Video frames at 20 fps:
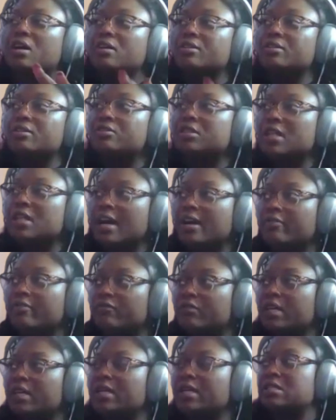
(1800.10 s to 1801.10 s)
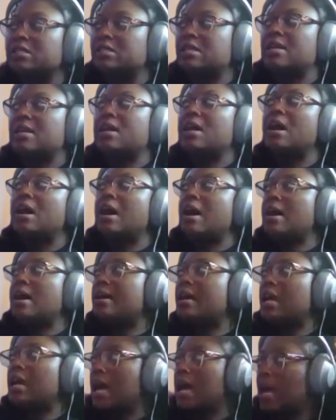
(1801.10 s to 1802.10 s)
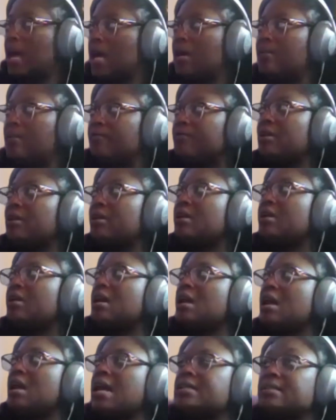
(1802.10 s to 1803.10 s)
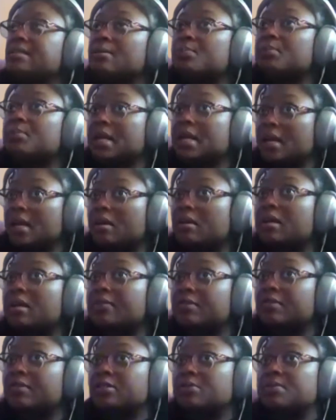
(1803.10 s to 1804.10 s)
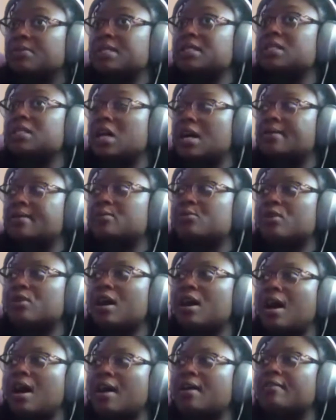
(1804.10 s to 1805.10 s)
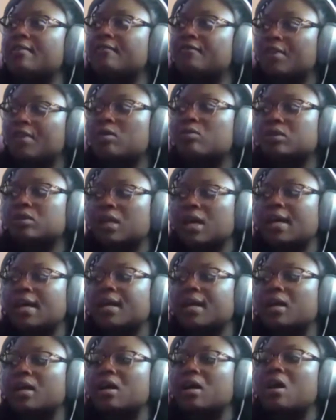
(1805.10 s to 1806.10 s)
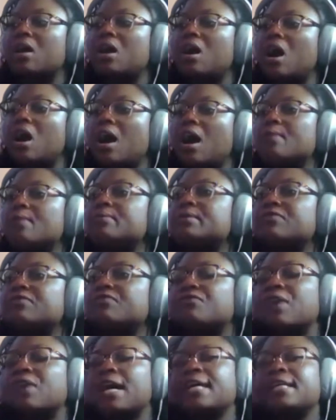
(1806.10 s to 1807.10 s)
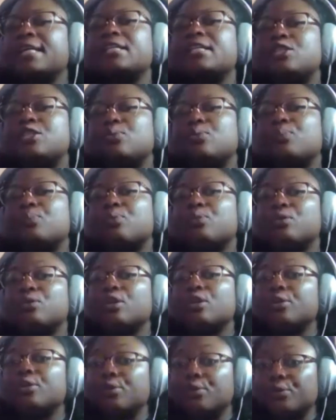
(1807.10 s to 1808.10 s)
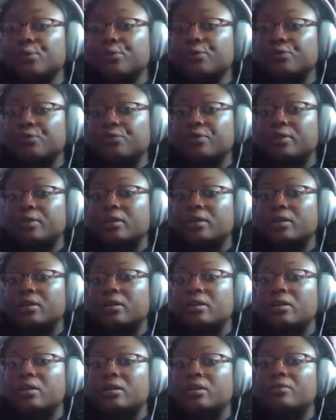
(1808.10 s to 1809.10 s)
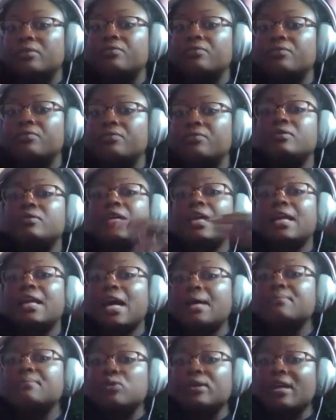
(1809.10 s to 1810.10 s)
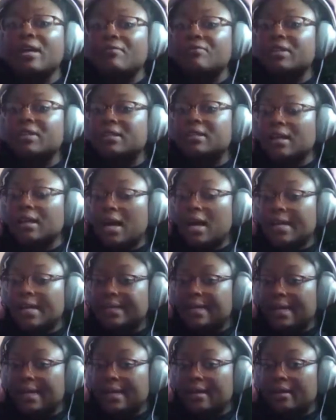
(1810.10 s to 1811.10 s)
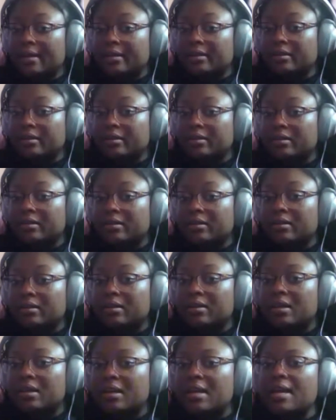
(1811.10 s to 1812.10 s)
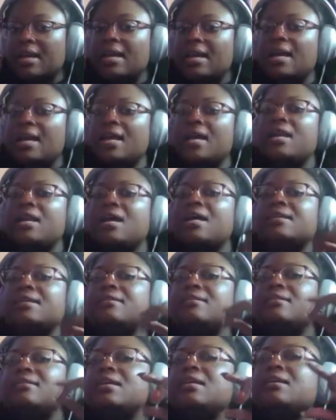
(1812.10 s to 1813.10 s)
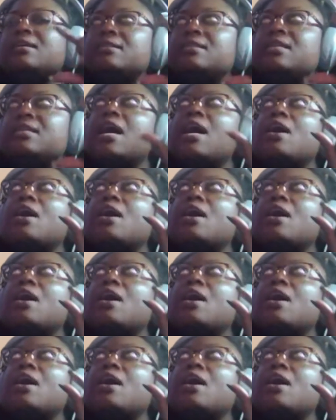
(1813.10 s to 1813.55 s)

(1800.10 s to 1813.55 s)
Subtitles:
the other side of it is that I have, as a parent, there's been times where I felt like I was fighting to prove that I'm doing everything I can. And I think